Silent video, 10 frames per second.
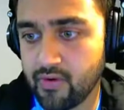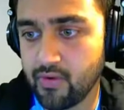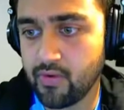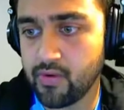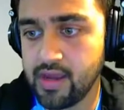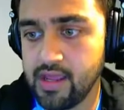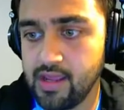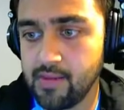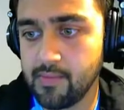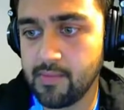od
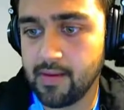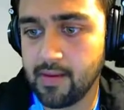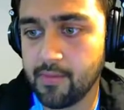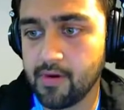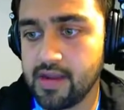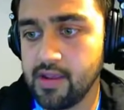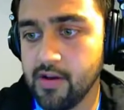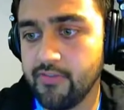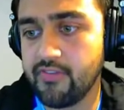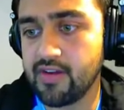upon d
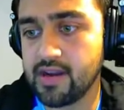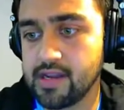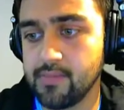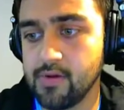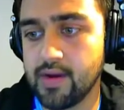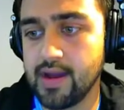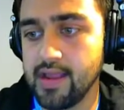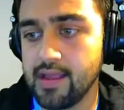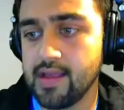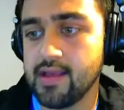of wi,
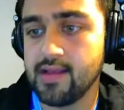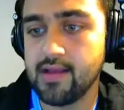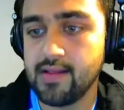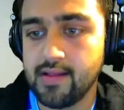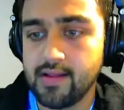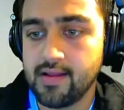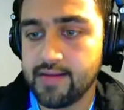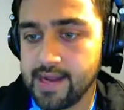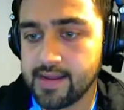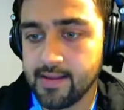
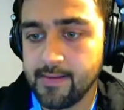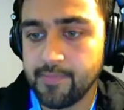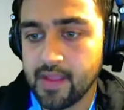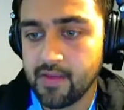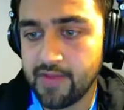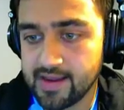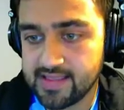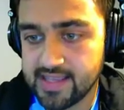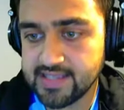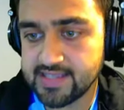right? Where
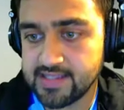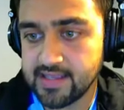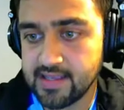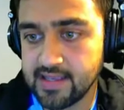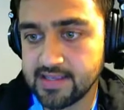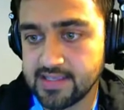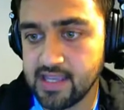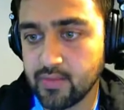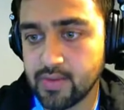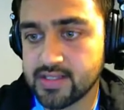this is
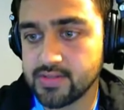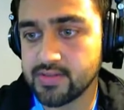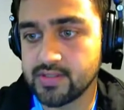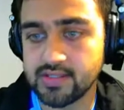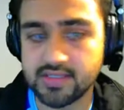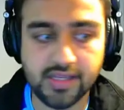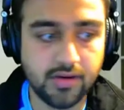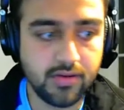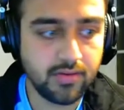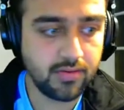equals to 0,